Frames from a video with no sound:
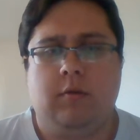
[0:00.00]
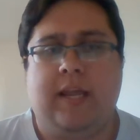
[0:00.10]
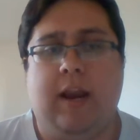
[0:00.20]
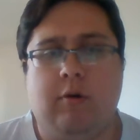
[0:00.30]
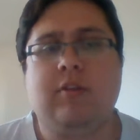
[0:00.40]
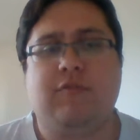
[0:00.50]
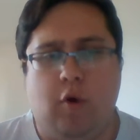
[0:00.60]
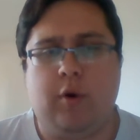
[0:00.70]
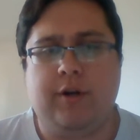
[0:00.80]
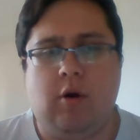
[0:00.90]
carries
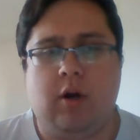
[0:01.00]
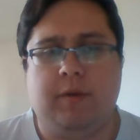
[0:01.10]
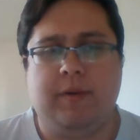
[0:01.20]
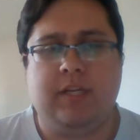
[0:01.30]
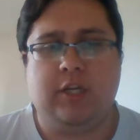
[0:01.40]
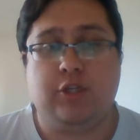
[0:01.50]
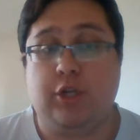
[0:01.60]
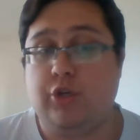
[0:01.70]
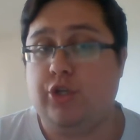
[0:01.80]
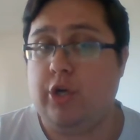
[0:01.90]
forward your
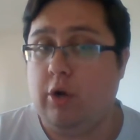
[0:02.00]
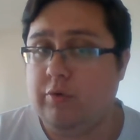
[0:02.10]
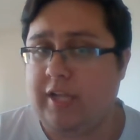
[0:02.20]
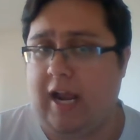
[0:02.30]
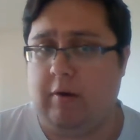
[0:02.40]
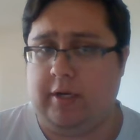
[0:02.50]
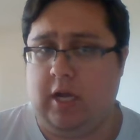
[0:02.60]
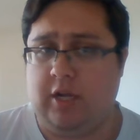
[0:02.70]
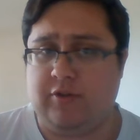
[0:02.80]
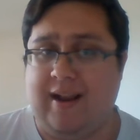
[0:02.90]
argumentation and shows how it
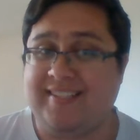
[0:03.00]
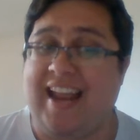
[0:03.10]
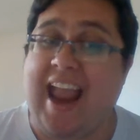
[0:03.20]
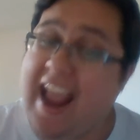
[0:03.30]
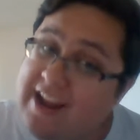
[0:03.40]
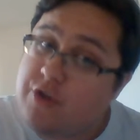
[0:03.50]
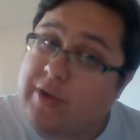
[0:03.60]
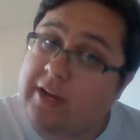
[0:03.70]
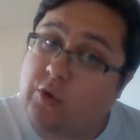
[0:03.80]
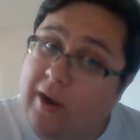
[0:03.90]
contrasts, and you
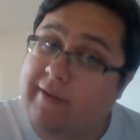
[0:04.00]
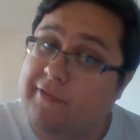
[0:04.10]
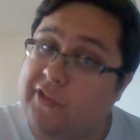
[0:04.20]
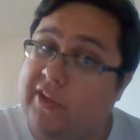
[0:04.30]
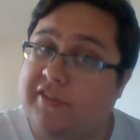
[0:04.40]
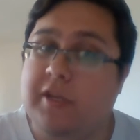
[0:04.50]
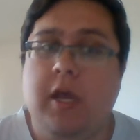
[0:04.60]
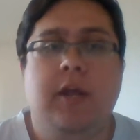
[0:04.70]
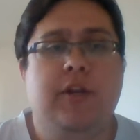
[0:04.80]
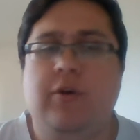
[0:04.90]
get credit for this,
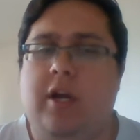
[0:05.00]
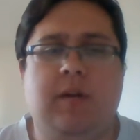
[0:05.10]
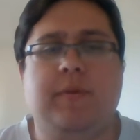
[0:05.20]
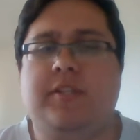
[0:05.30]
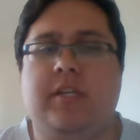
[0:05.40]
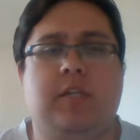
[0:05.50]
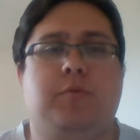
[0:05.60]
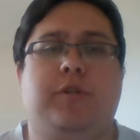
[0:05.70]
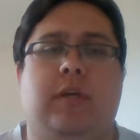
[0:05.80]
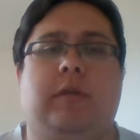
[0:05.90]
you're not going to be seen as
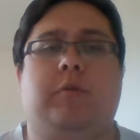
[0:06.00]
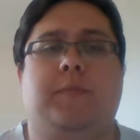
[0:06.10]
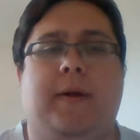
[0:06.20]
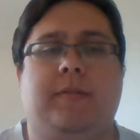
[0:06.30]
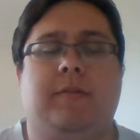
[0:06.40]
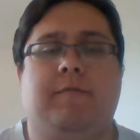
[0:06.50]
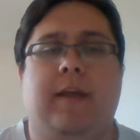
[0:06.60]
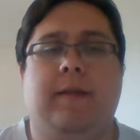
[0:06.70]
particularly responsive.